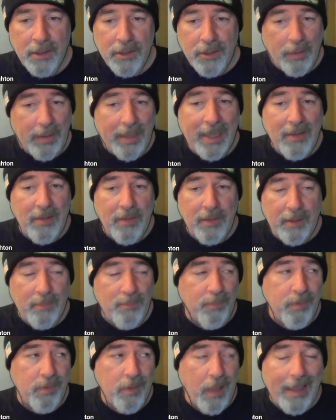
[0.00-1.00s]
So he's
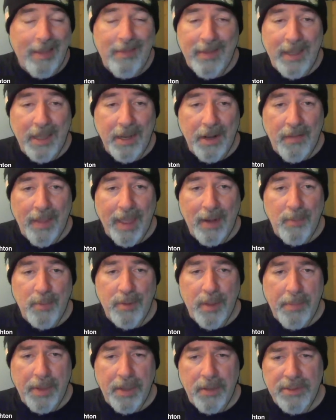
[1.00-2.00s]
likely going to land
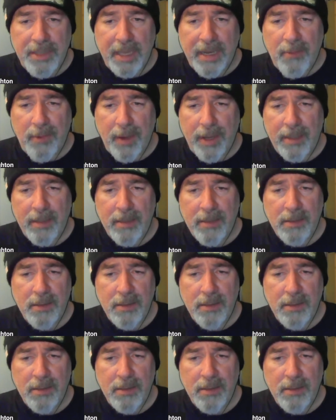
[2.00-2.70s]
with the Bills anyway.